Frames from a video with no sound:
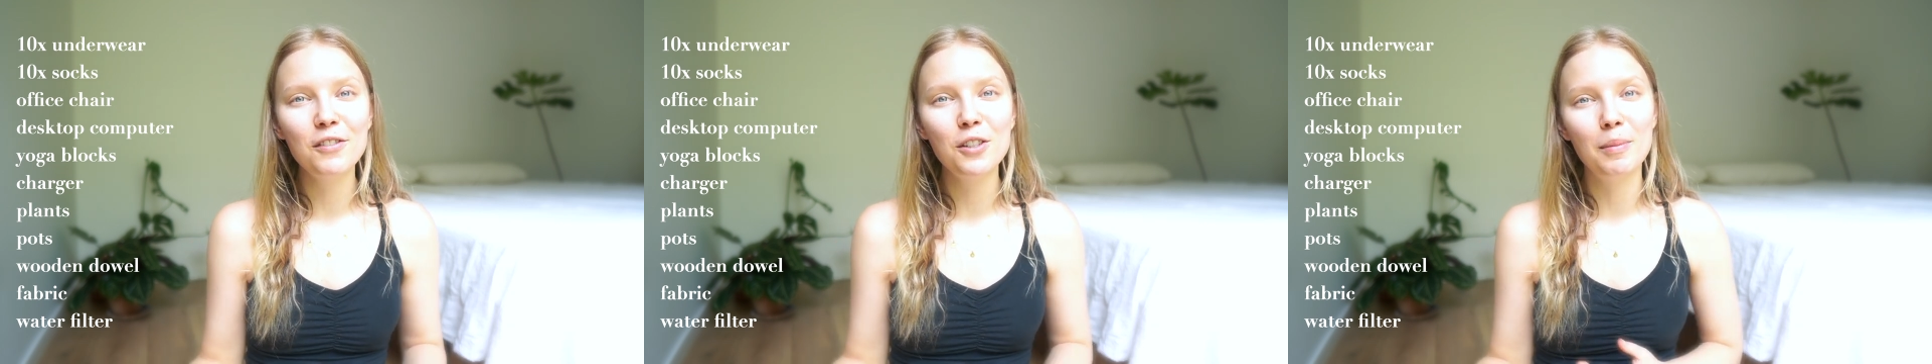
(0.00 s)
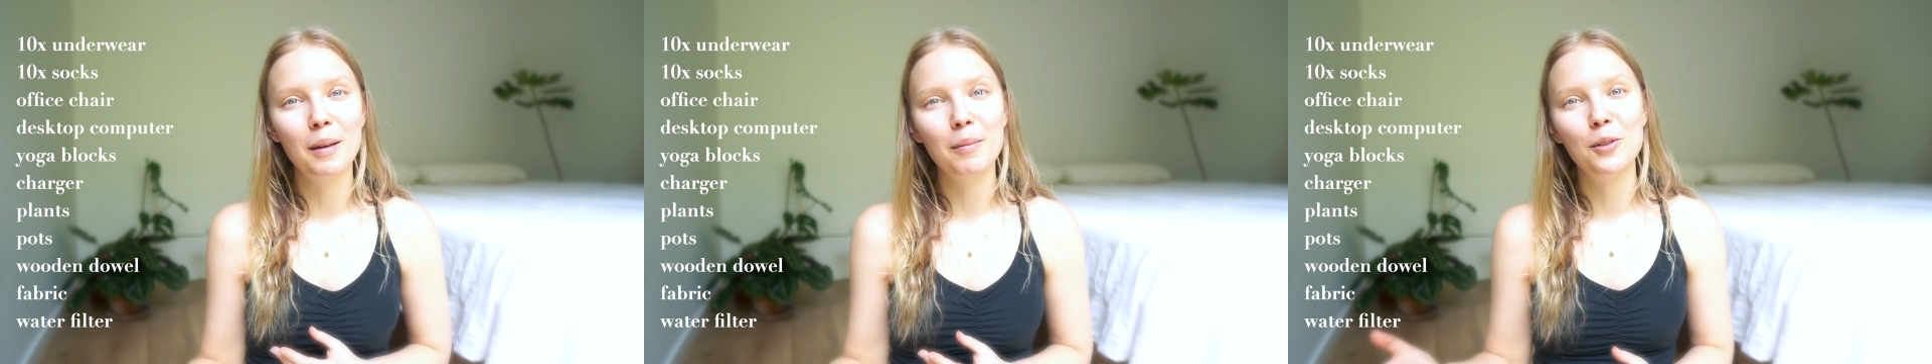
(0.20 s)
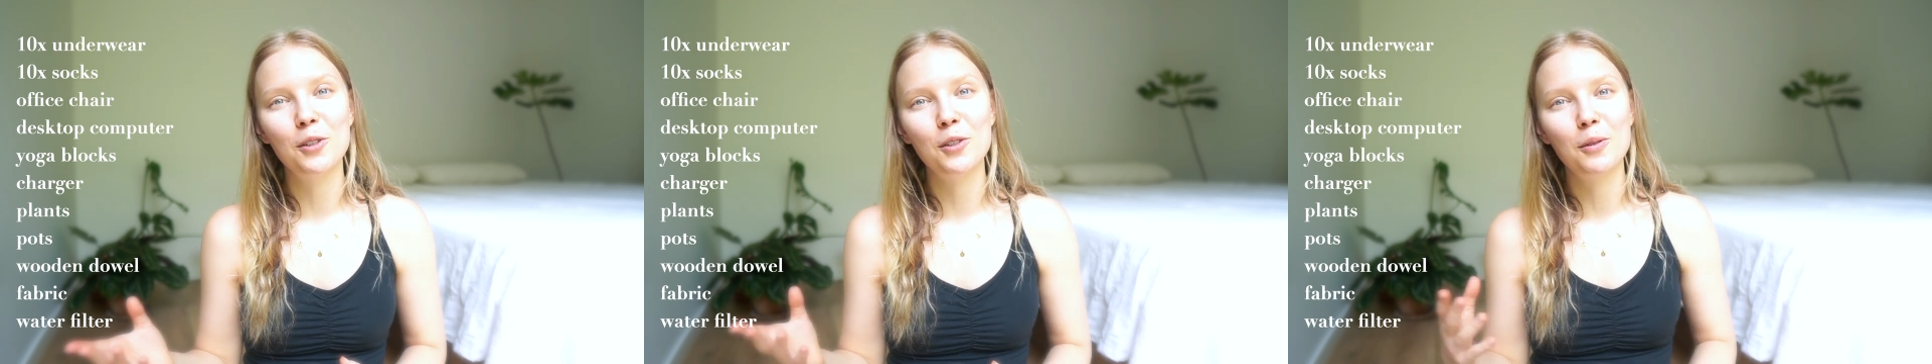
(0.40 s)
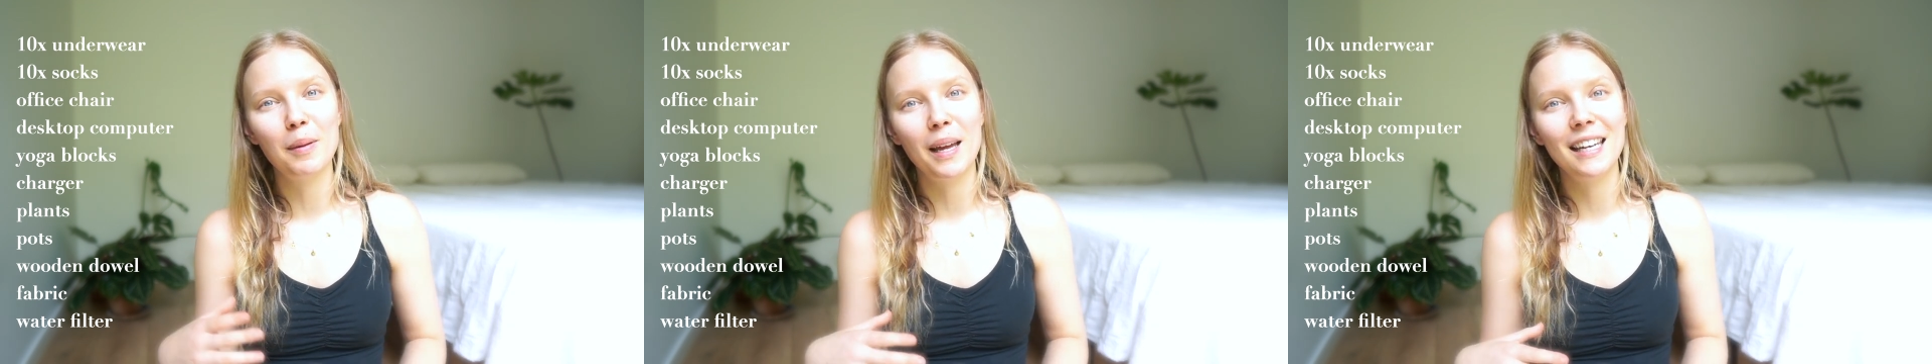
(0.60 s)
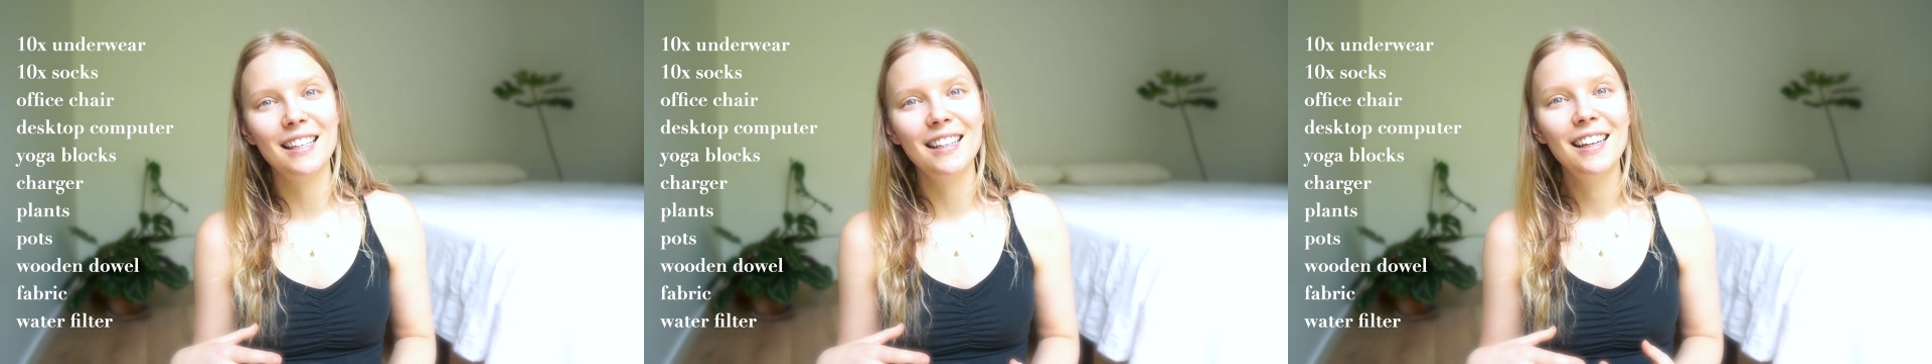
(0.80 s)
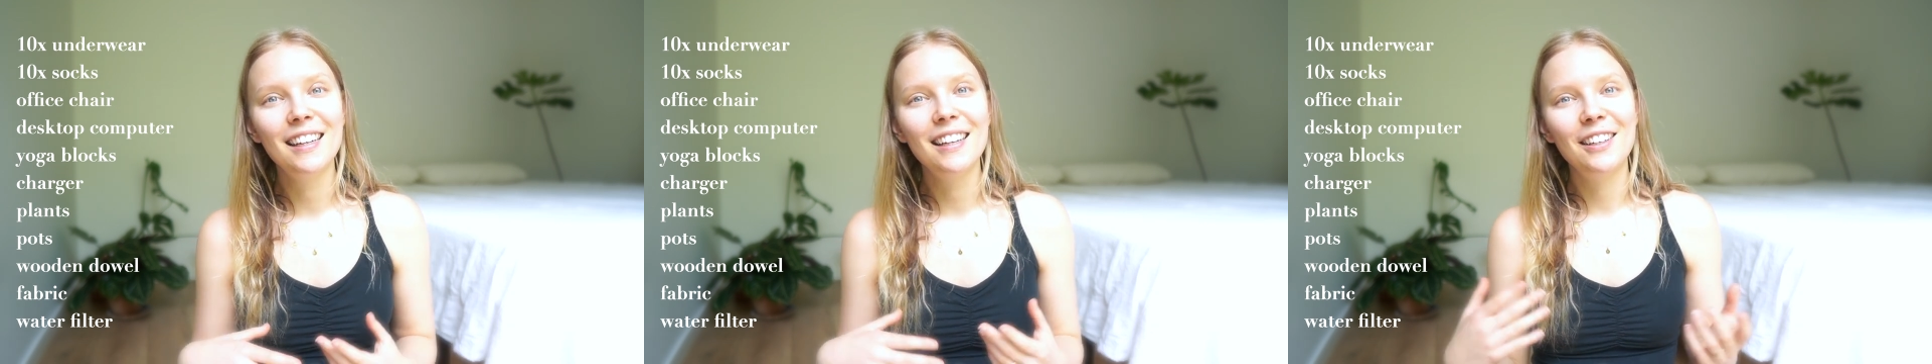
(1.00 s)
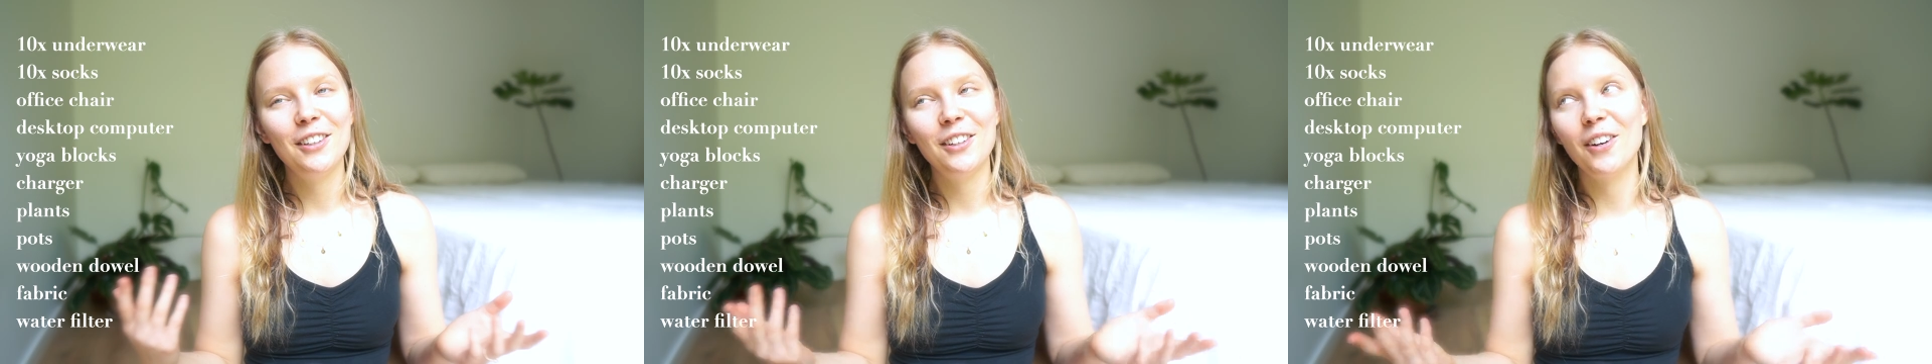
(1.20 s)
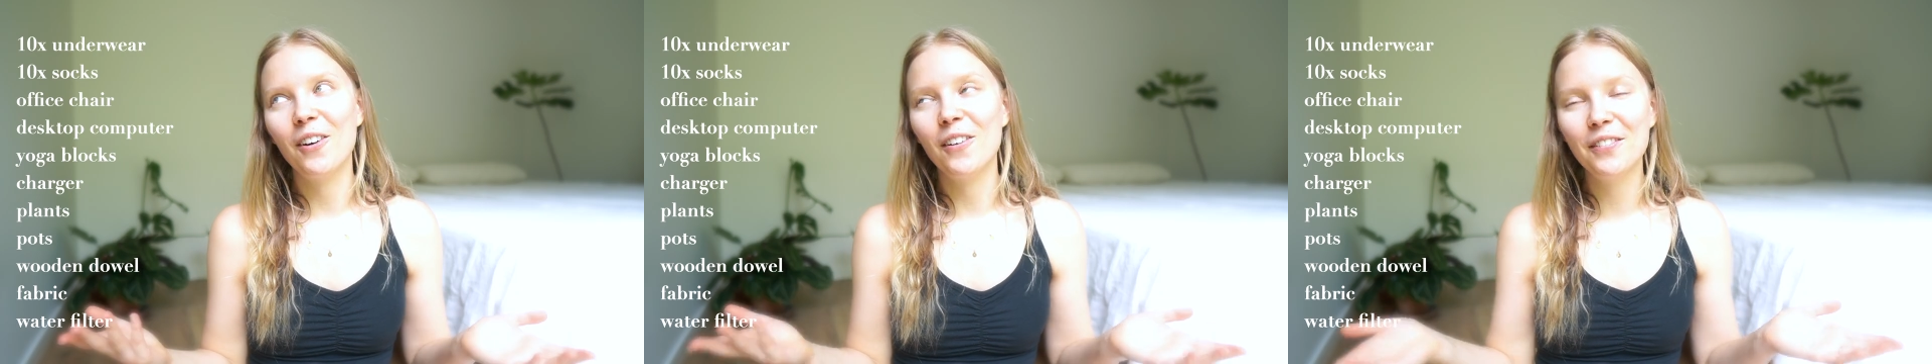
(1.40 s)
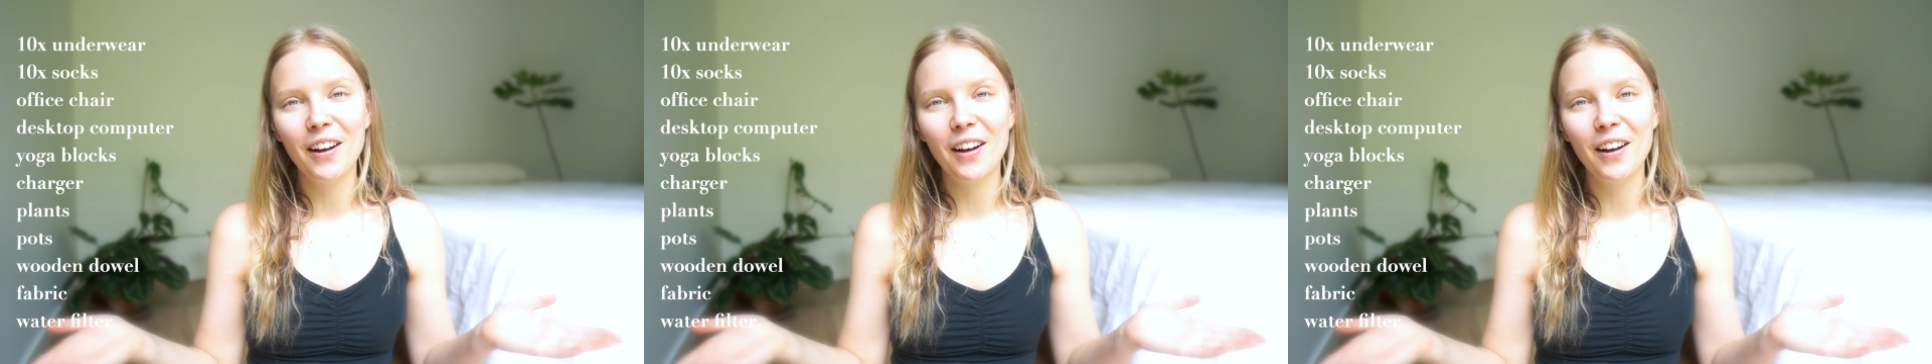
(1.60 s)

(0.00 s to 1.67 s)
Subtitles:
to be able to spend, you know,